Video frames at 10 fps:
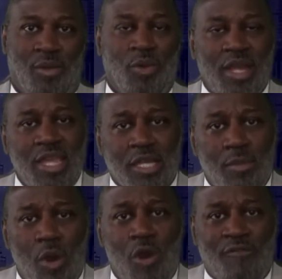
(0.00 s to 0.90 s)
When they
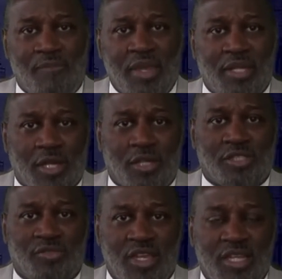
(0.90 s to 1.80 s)
come home from being
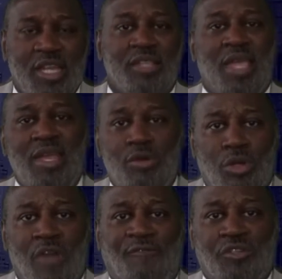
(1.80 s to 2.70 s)
incarcerated, they
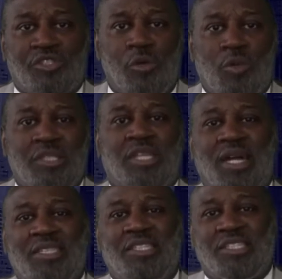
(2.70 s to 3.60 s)
looking for someone
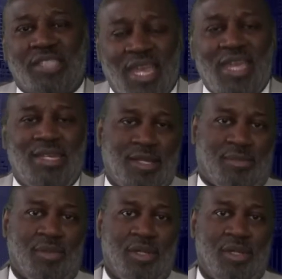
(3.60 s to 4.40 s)
to understand them.